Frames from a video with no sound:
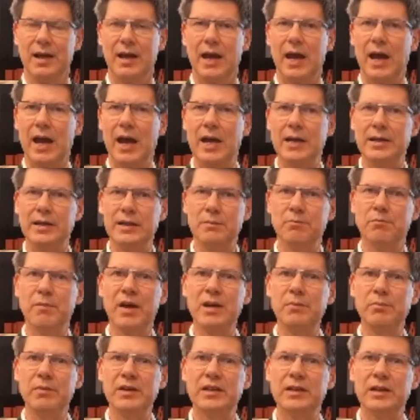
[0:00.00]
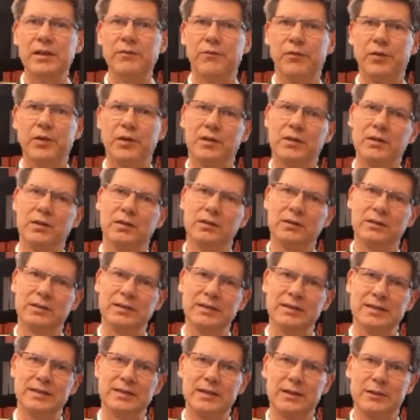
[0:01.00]
and it may be difficult
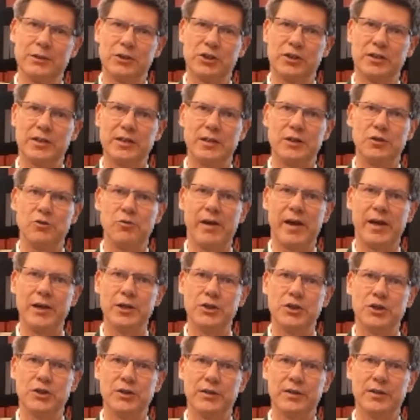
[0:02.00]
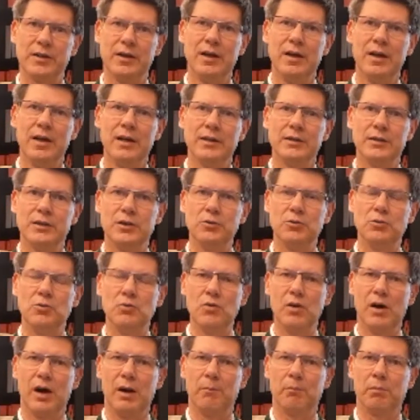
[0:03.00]
in such situation
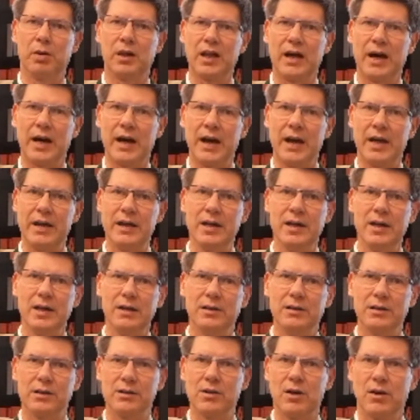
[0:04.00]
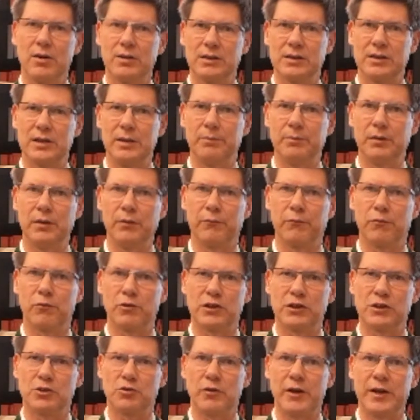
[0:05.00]
to apply the concept of
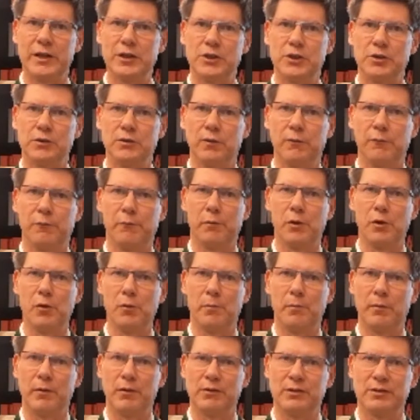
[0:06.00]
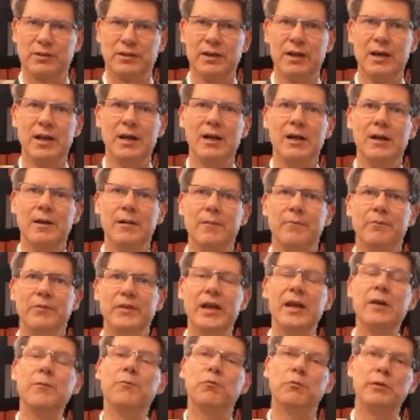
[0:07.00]
frustration of purpose.
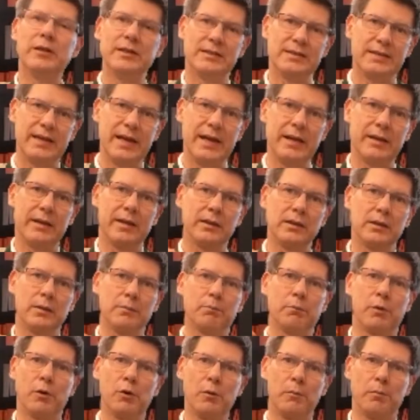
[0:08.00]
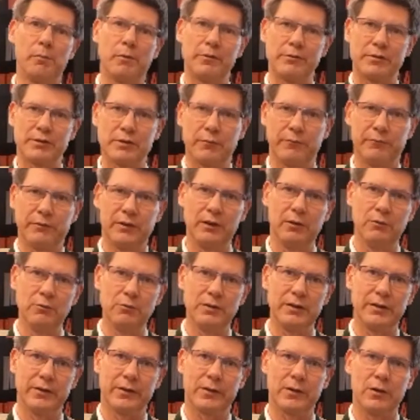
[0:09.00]
If we say that the purpose of the
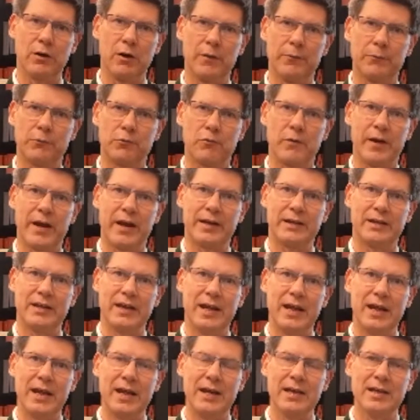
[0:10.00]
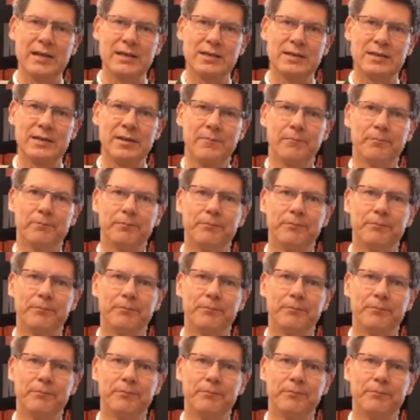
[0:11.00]
hotel contract is